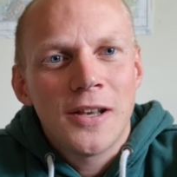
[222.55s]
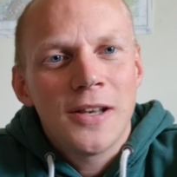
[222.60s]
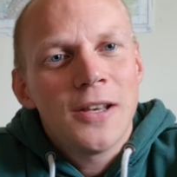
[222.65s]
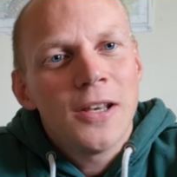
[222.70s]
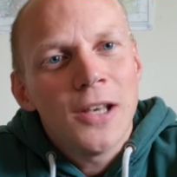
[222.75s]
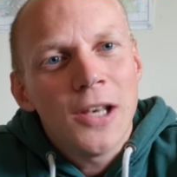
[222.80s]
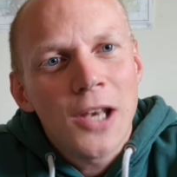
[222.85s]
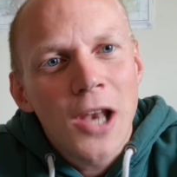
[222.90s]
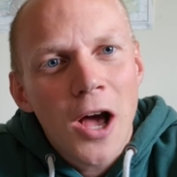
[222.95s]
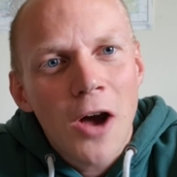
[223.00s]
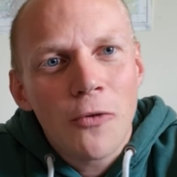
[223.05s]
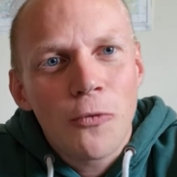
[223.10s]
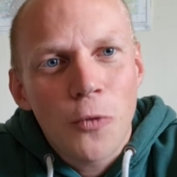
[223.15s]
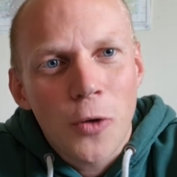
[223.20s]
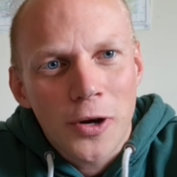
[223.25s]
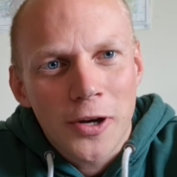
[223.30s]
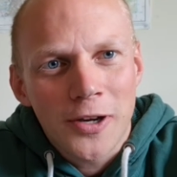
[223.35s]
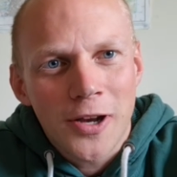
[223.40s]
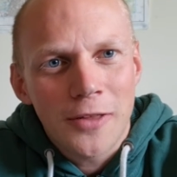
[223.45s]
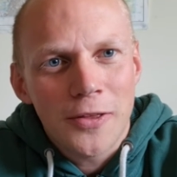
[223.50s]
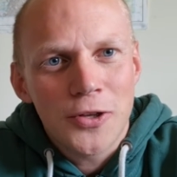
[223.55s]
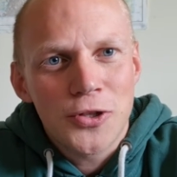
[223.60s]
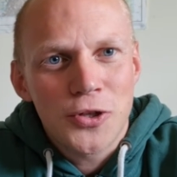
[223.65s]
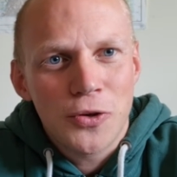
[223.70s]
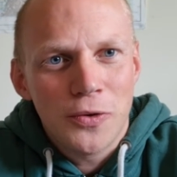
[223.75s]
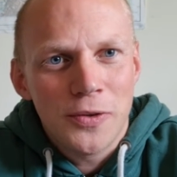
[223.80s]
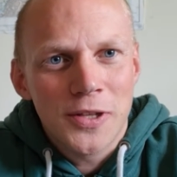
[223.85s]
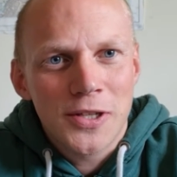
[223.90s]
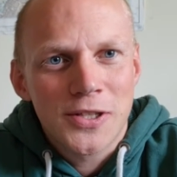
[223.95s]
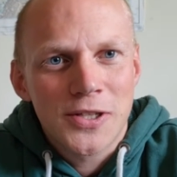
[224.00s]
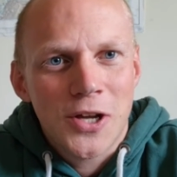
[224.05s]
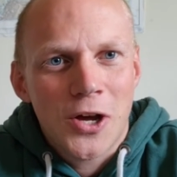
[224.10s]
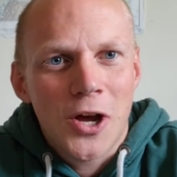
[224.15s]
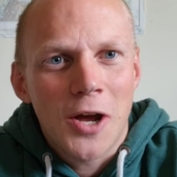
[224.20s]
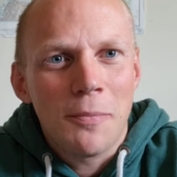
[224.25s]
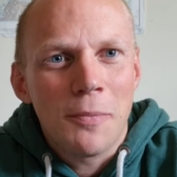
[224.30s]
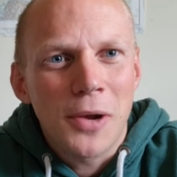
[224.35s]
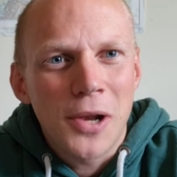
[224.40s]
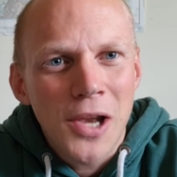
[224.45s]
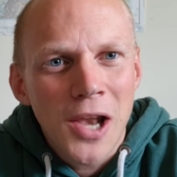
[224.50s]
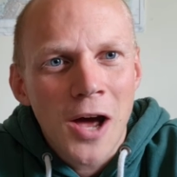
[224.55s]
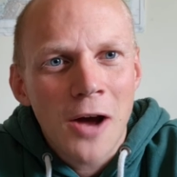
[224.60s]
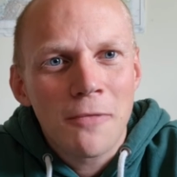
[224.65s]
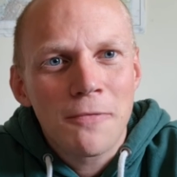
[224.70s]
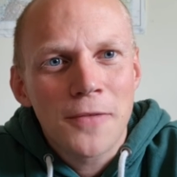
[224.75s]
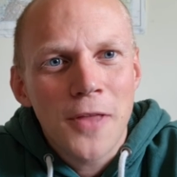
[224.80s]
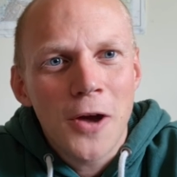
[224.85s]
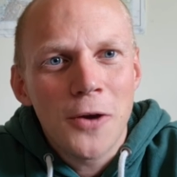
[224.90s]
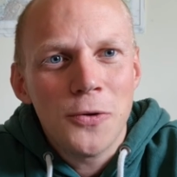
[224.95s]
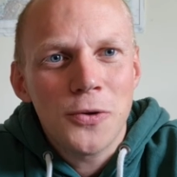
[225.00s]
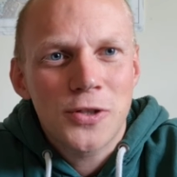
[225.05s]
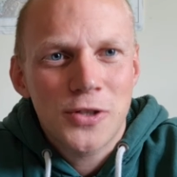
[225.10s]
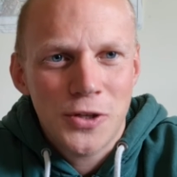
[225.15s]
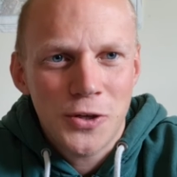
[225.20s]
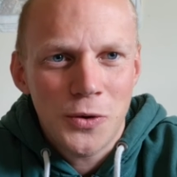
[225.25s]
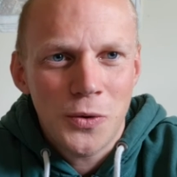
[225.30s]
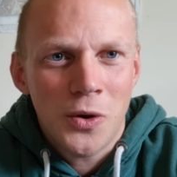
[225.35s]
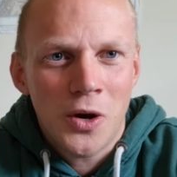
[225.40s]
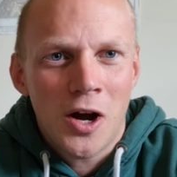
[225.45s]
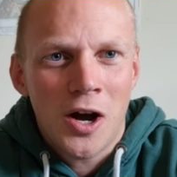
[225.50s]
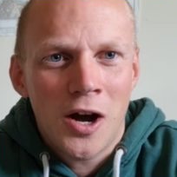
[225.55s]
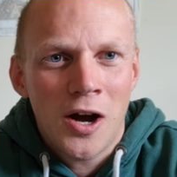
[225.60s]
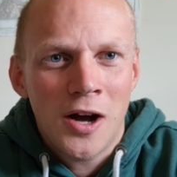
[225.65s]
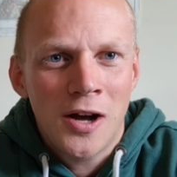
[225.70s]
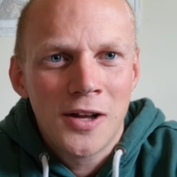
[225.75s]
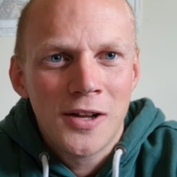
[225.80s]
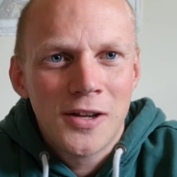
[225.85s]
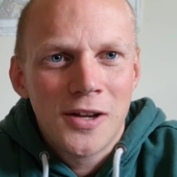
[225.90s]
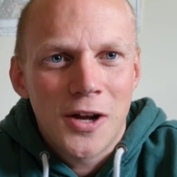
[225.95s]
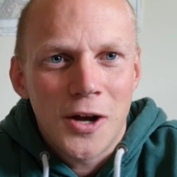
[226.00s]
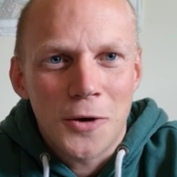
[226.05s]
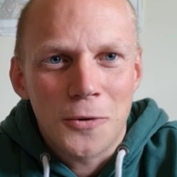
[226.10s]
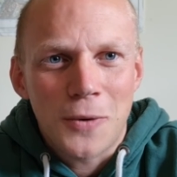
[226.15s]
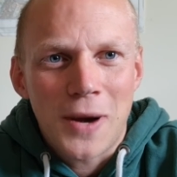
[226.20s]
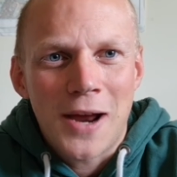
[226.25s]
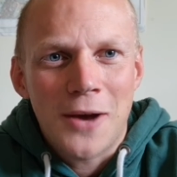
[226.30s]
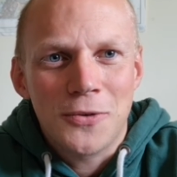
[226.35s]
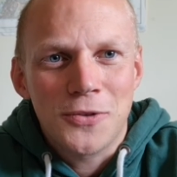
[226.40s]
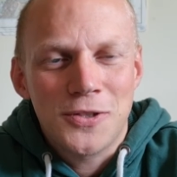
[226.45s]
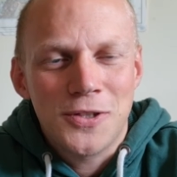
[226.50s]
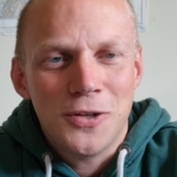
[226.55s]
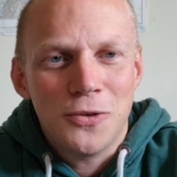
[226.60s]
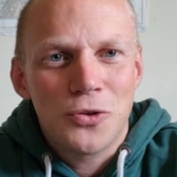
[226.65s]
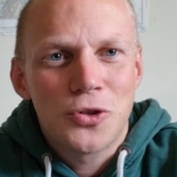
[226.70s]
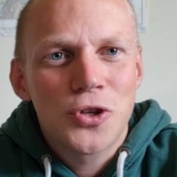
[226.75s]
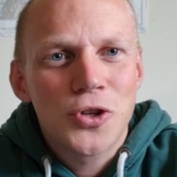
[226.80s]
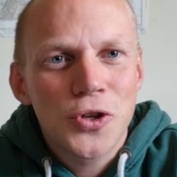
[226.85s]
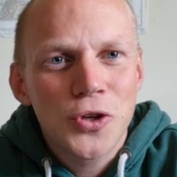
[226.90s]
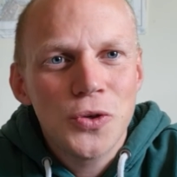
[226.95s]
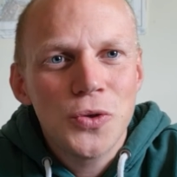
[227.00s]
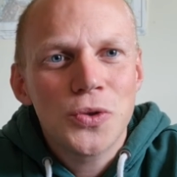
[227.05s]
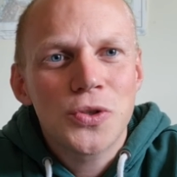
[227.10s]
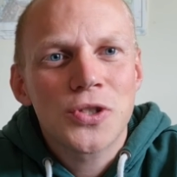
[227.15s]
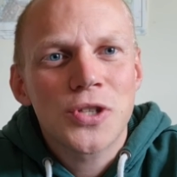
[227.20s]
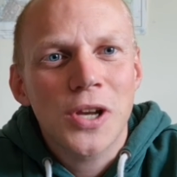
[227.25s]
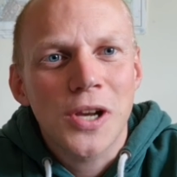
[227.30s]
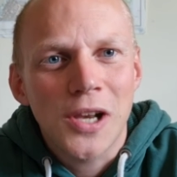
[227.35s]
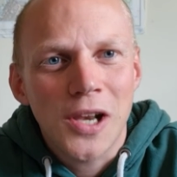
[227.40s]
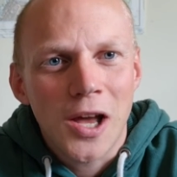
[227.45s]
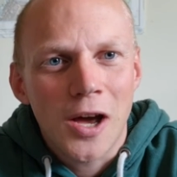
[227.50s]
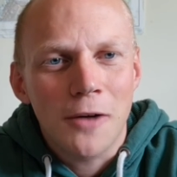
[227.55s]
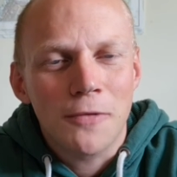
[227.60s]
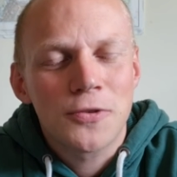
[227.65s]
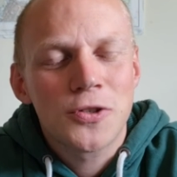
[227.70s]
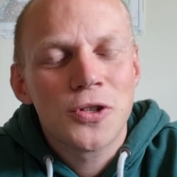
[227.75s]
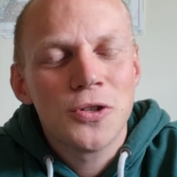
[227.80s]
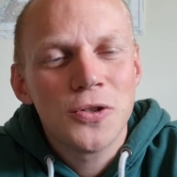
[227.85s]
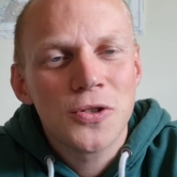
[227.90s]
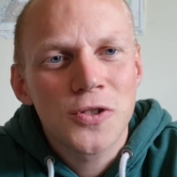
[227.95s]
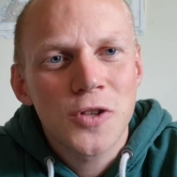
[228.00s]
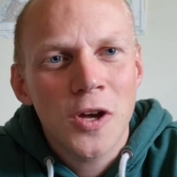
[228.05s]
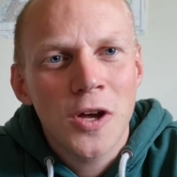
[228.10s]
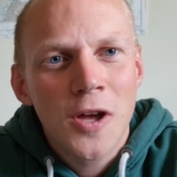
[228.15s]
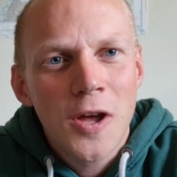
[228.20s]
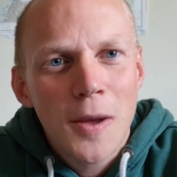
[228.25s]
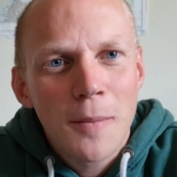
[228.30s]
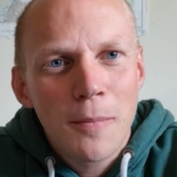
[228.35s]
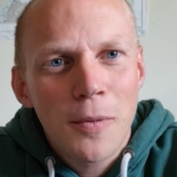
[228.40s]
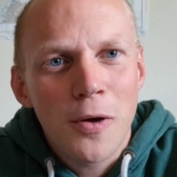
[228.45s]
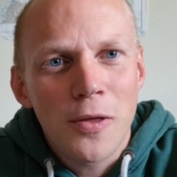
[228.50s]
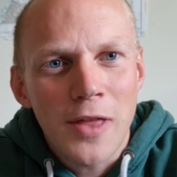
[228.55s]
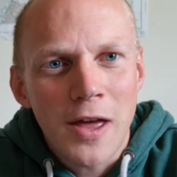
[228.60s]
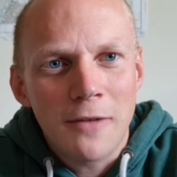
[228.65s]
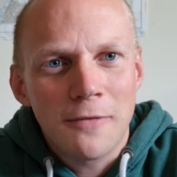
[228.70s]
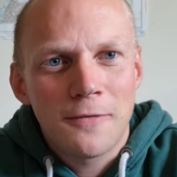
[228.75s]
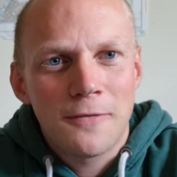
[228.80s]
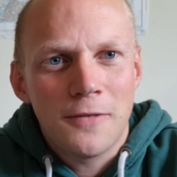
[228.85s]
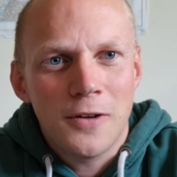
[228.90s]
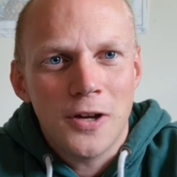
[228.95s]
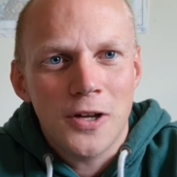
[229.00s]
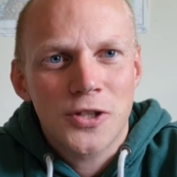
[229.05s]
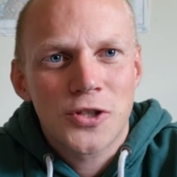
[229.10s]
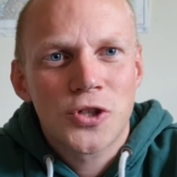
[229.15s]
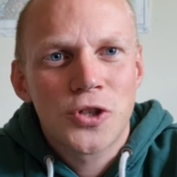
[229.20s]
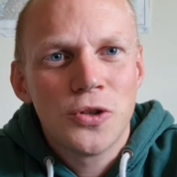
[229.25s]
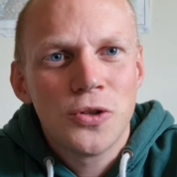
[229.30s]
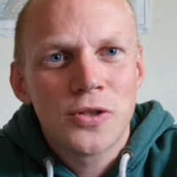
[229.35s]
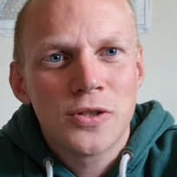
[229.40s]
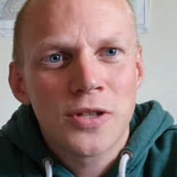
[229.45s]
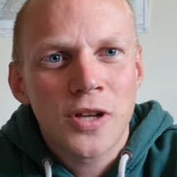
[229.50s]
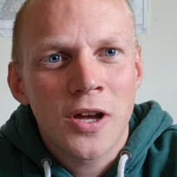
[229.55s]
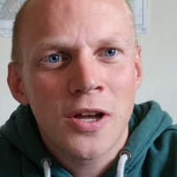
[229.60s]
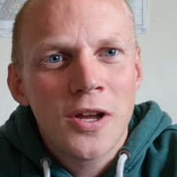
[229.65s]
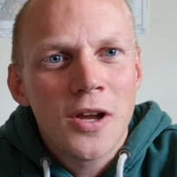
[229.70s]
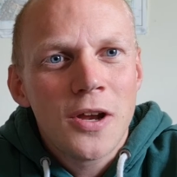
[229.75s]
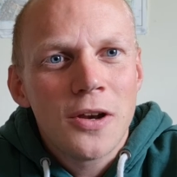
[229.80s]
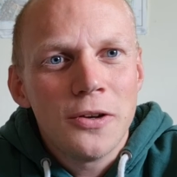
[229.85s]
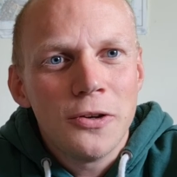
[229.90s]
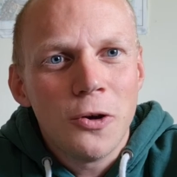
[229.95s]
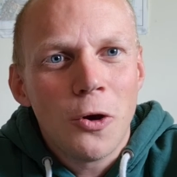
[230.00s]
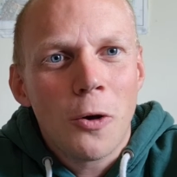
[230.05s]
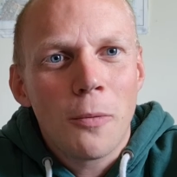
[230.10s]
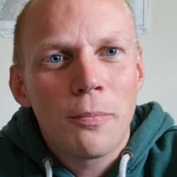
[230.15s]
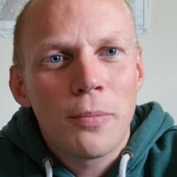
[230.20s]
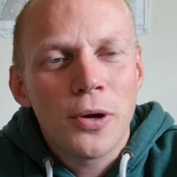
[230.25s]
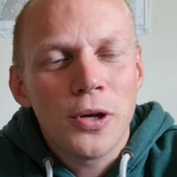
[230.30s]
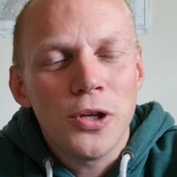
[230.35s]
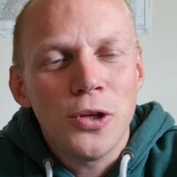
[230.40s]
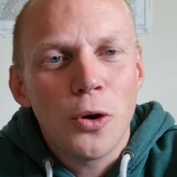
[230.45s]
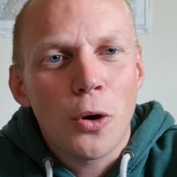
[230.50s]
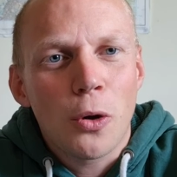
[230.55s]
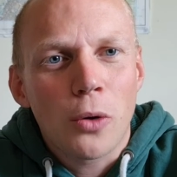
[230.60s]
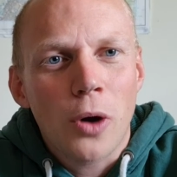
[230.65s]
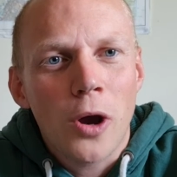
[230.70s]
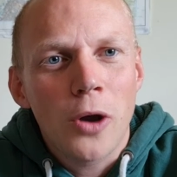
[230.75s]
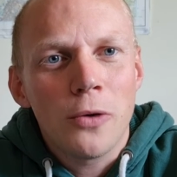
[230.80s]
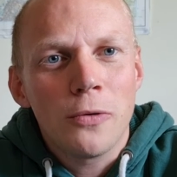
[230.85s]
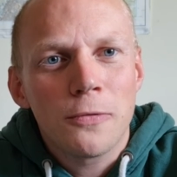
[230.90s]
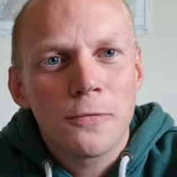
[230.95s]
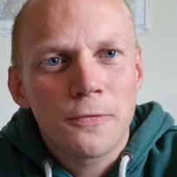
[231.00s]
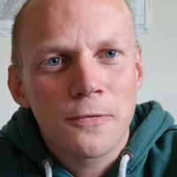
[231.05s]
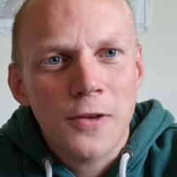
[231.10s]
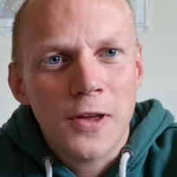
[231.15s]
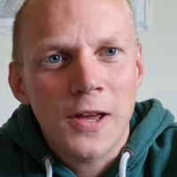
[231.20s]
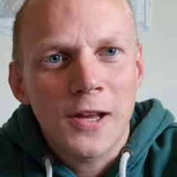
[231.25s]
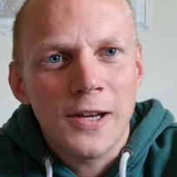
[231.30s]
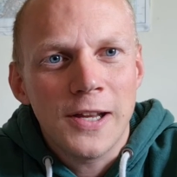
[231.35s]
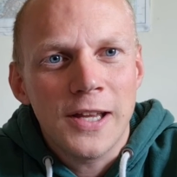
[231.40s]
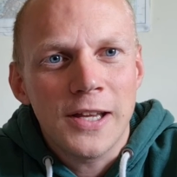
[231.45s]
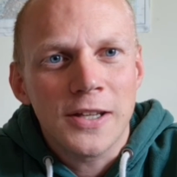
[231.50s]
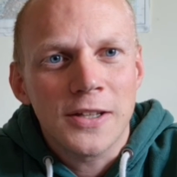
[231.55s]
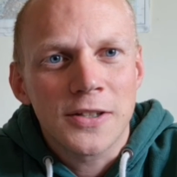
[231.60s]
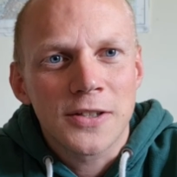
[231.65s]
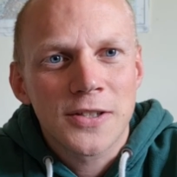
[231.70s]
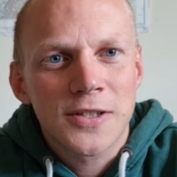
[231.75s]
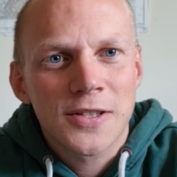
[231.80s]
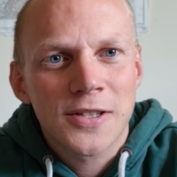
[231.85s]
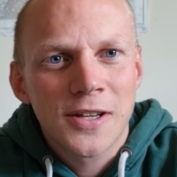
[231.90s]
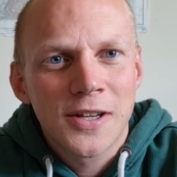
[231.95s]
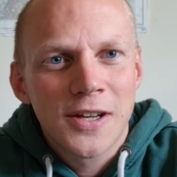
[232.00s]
Love one another during this time. Love those who are around you. Choose to love. Choose to put them first. Choose to not put your own feelings,